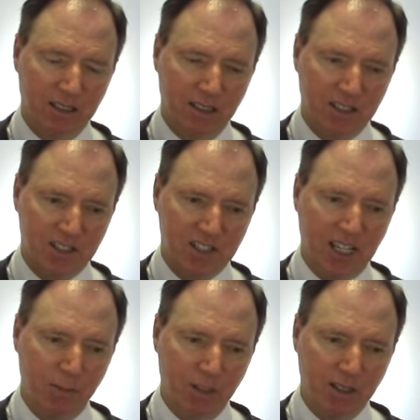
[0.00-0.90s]
uh,
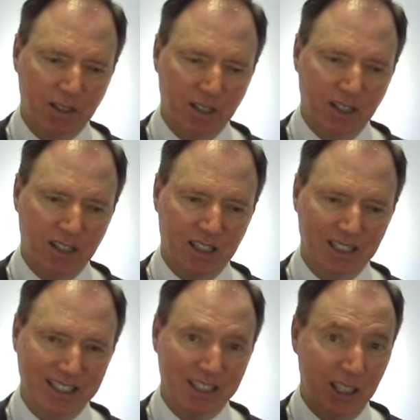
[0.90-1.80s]
statement,
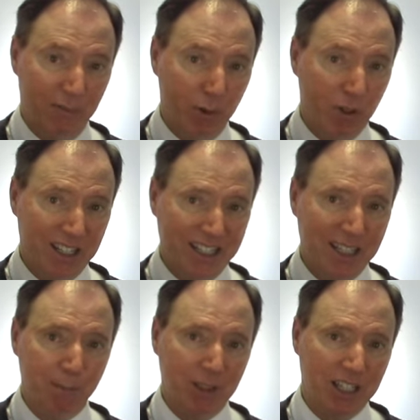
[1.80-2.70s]
that, if you will, that
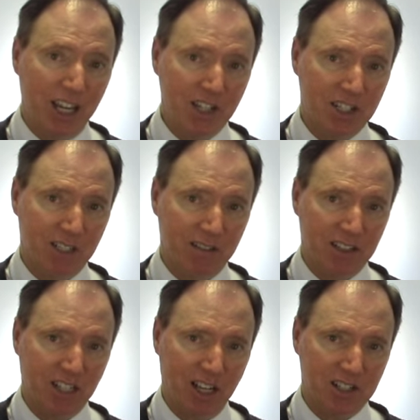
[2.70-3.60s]
implication of the
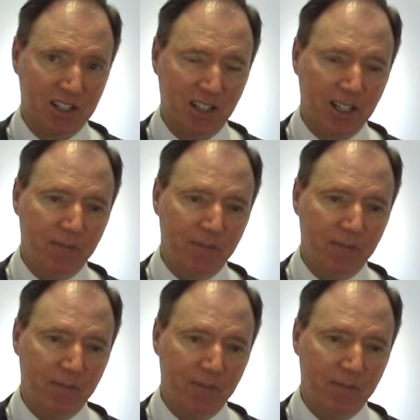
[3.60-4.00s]
text,